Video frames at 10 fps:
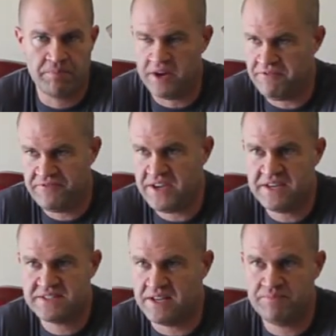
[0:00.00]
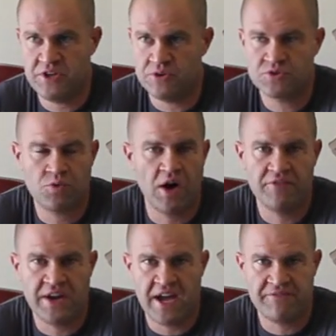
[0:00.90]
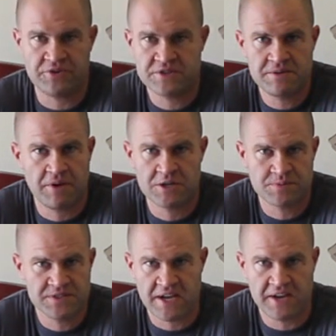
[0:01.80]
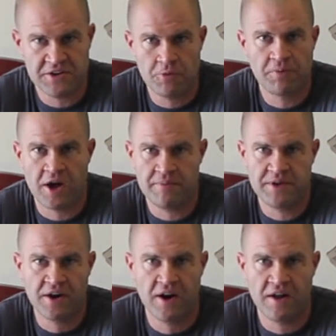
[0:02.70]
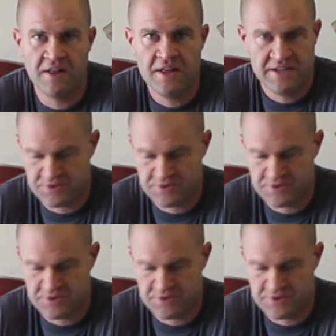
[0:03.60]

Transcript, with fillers: But it feeds at, you know, 12 and a half, 13 balls per second, no problem at all.